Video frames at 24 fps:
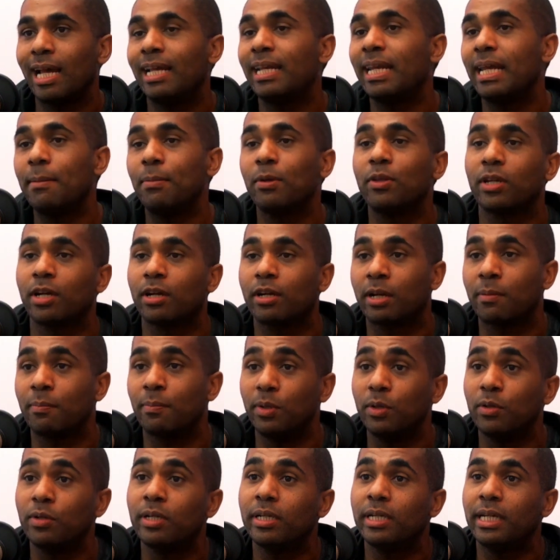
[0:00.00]
enable their
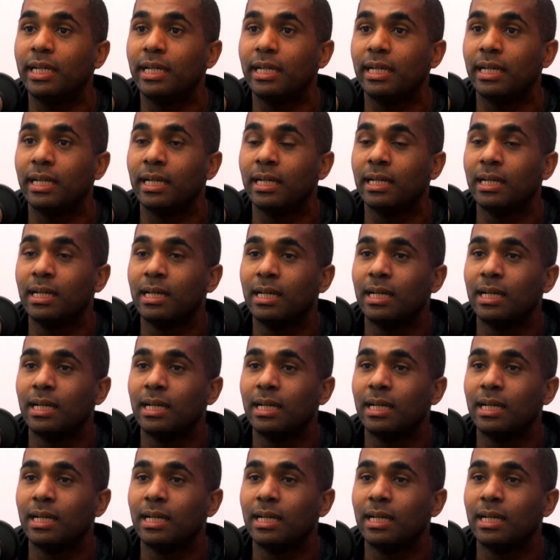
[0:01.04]
community.